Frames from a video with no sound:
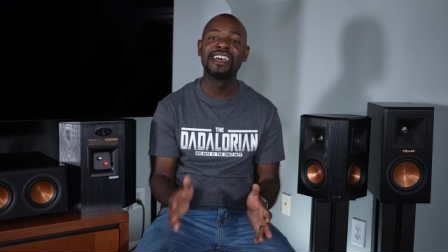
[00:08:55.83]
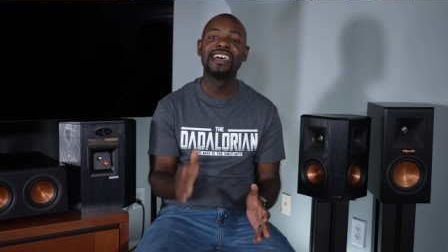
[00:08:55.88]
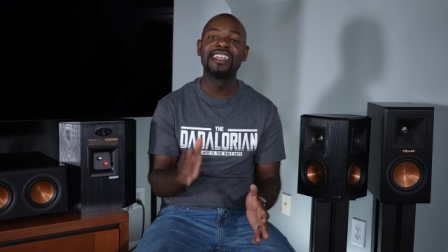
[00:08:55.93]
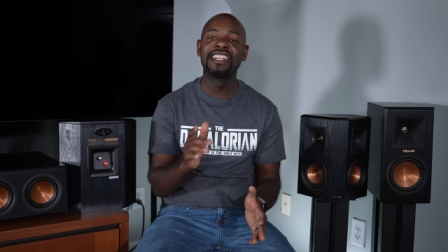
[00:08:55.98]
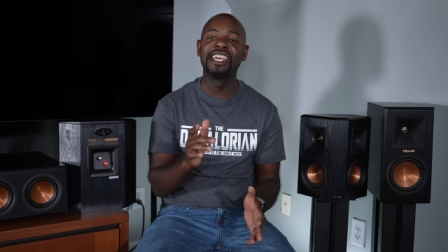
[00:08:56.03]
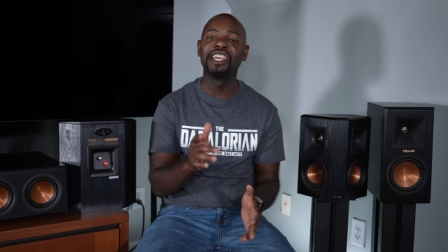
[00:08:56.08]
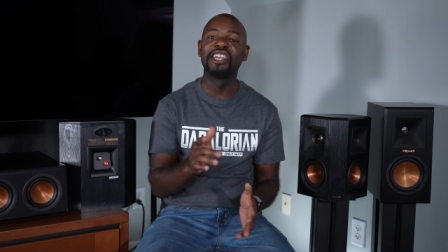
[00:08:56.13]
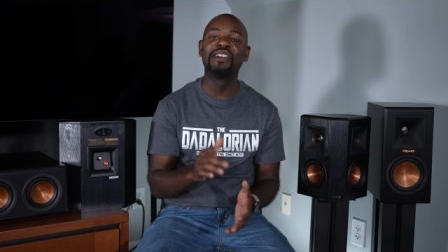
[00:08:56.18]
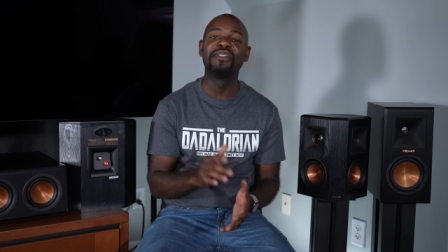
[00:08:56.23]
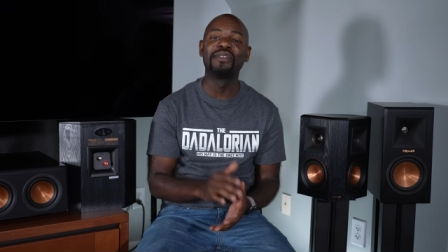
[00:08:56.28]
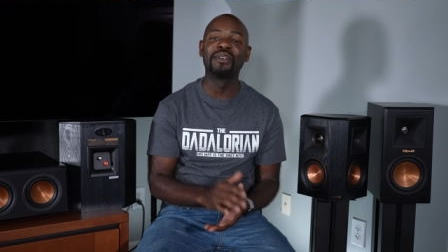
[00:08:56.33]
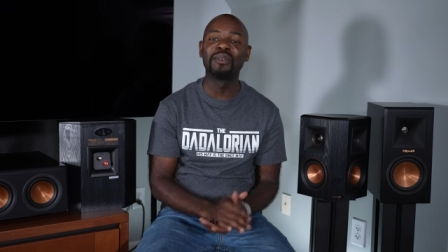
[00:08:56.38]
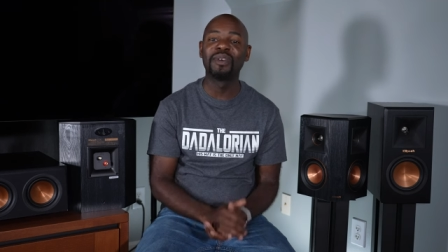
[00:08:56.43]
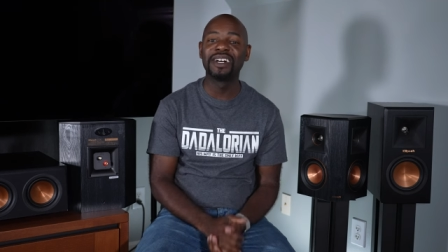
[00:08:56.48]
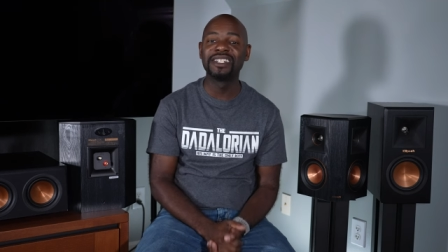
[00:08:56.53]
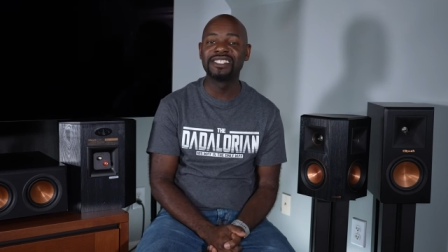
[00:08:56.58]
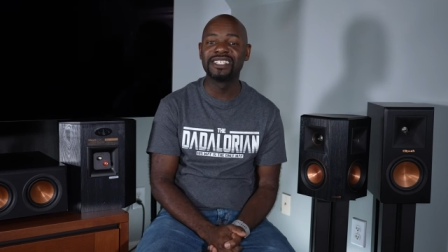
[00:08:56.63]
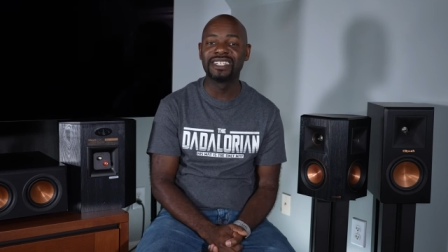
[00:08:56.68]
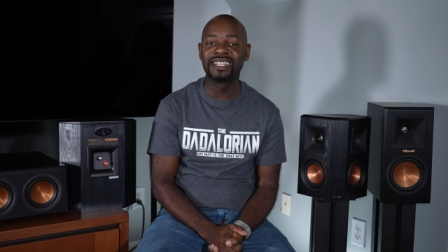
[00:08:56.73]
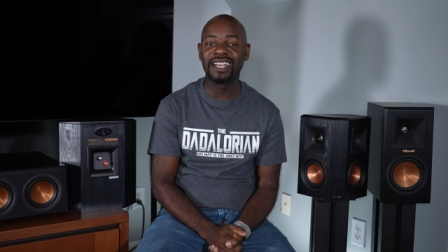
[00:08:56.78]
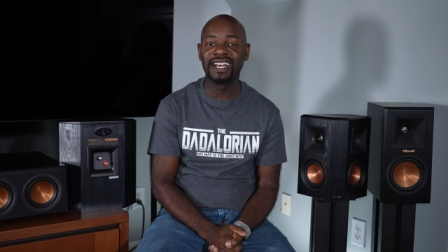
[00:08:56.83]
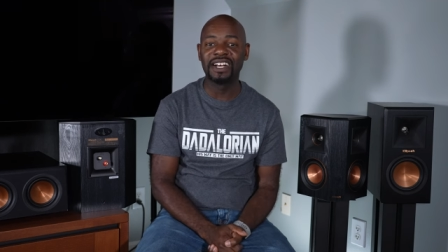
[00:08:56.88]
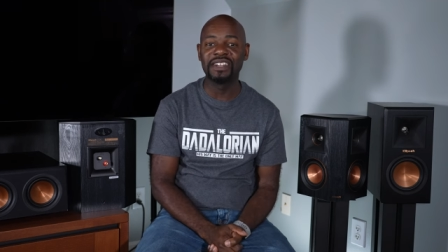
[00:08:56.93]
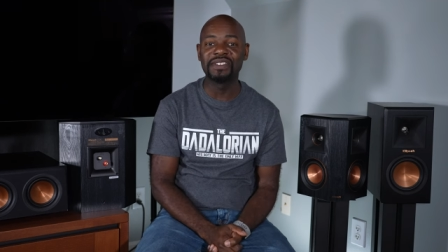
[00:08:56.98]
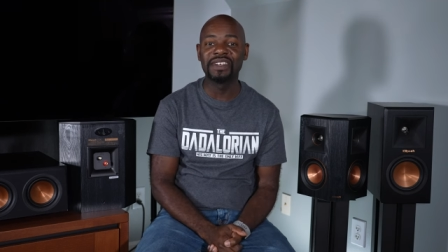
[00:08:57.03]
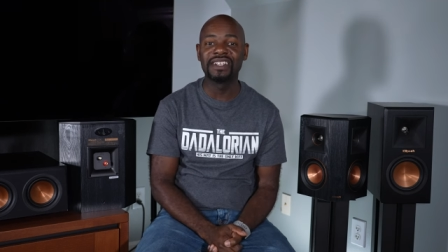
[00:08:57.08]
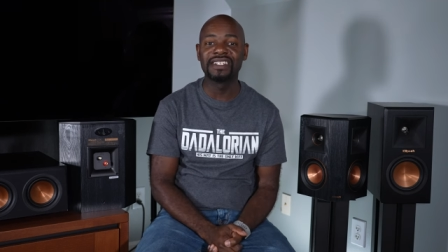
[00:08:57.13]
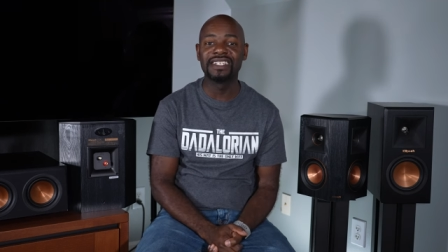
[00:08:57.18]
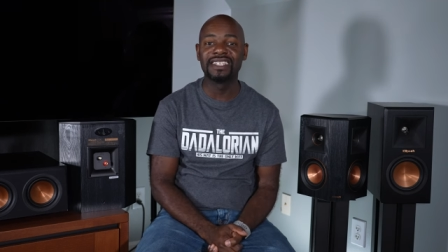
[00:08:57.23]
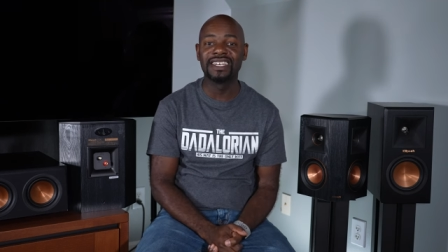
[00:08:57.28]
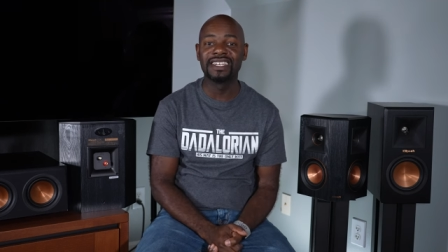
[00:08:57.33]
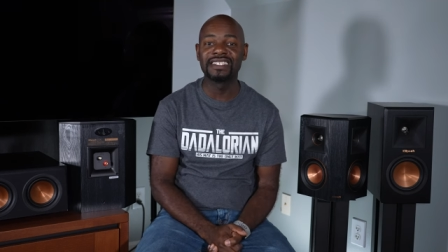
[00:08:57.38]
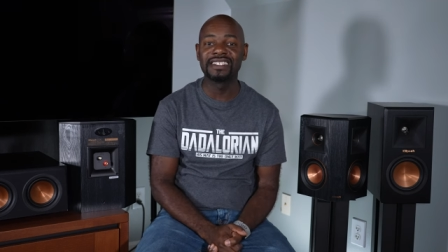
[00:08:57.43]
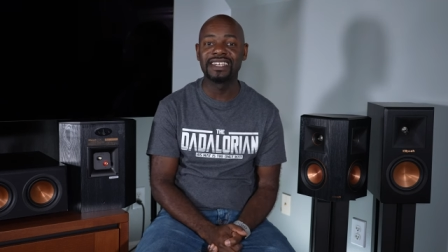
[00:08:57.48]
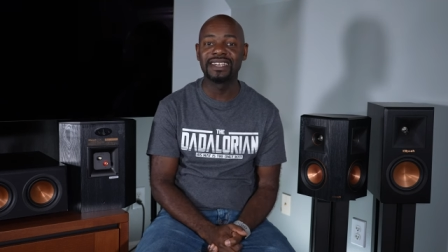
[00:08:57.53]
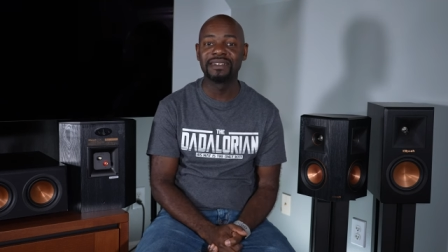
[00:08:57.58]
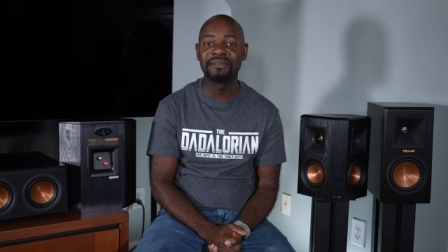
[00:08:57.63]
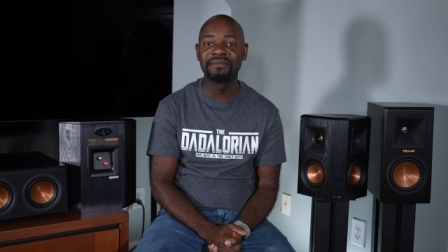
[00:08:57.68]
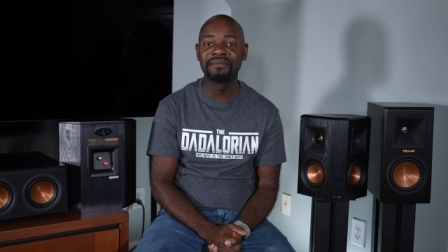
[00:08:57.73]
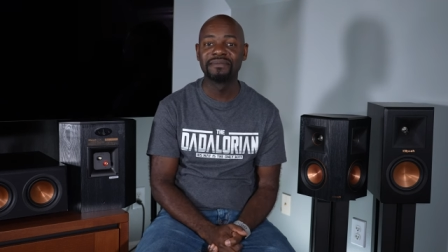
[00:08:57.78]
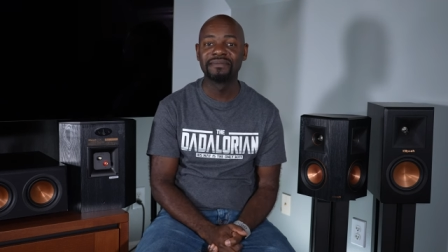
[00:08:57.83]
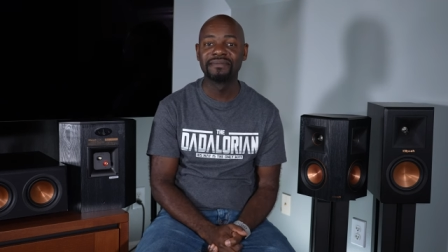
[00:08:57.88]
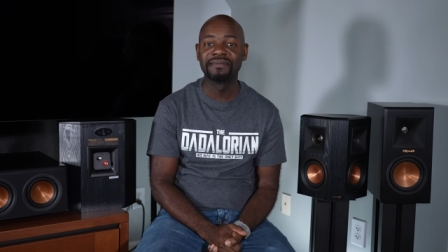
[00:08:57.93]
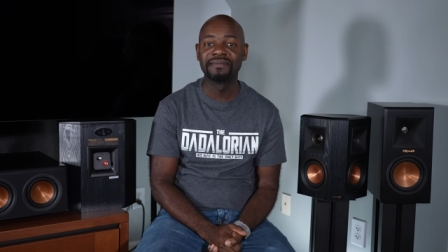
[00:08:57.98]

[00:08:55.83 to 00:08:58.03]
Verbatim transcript: Thank you for watching. I'll talk to you next time.